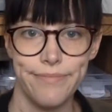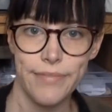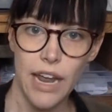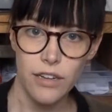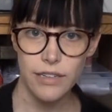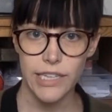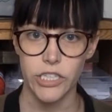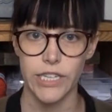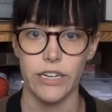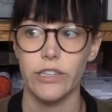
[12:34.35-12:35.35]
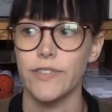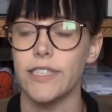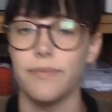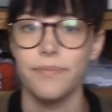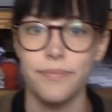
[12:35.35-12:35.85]
That'll entertain her
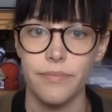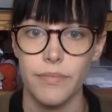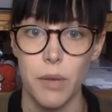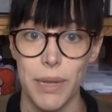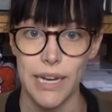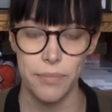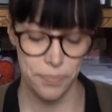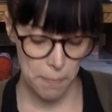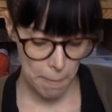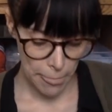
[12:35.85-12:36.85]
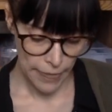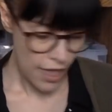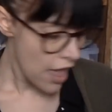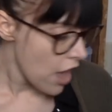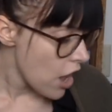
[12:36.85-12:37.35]
for a minute.
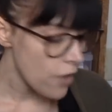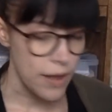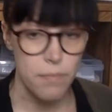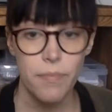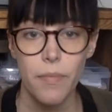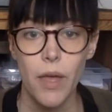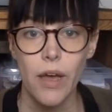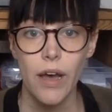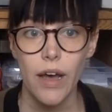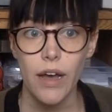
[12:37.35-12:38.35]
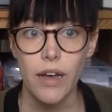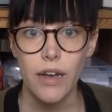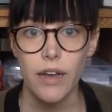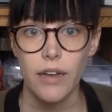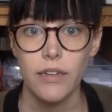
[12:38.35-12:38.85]
Okay.
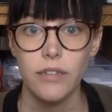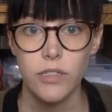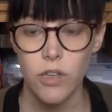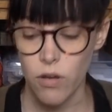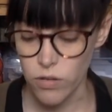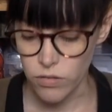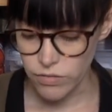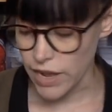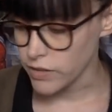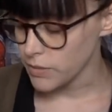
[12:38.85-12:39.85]
So that was